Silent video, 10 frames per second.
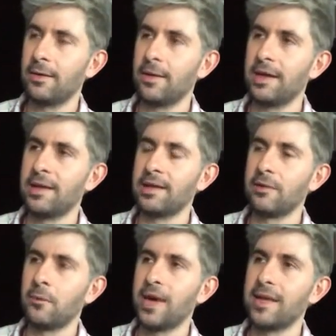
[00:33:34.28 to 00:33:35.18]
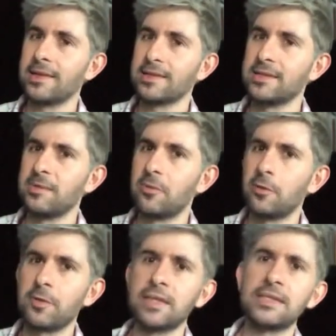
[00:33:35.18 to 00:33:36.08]
in a way that's a bit more
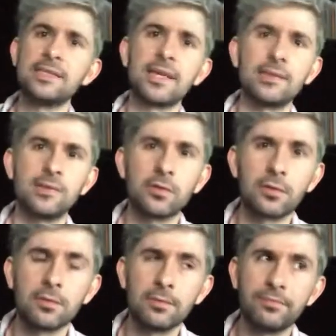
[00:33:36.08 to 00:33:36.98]
realistic to